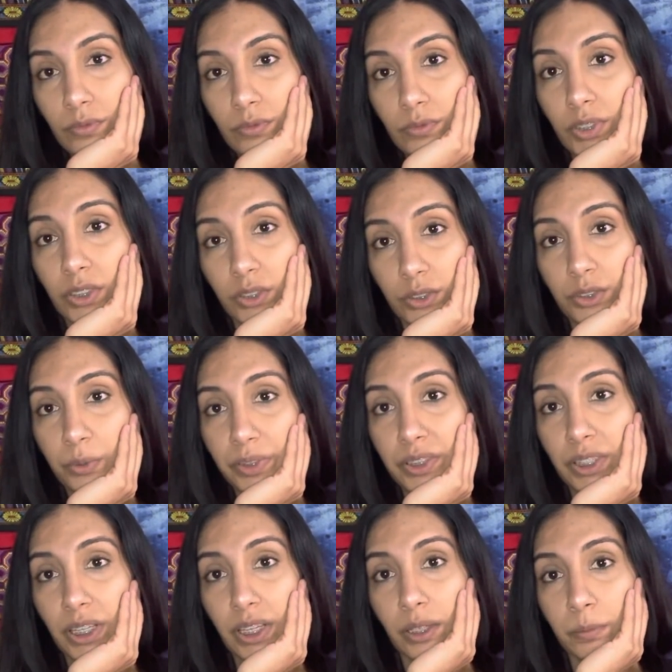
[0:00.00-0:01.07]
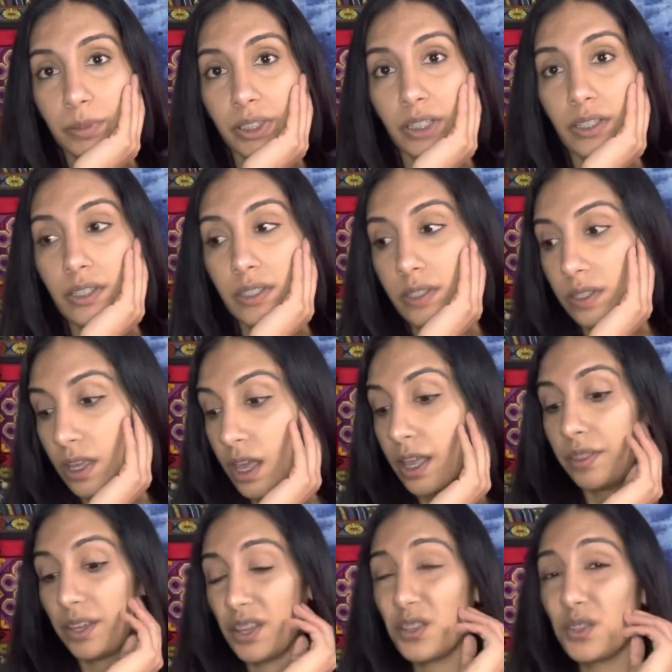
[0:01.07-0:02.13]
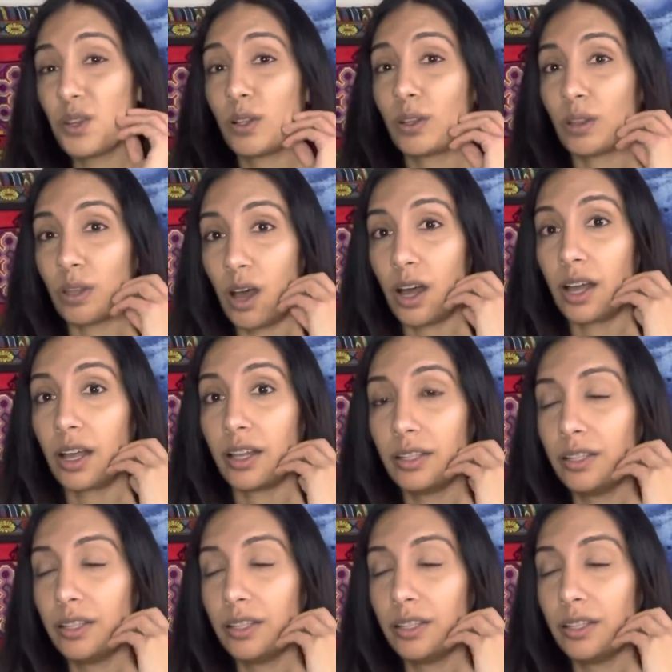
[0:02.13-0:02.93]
That's also what's taking place. That's a lot.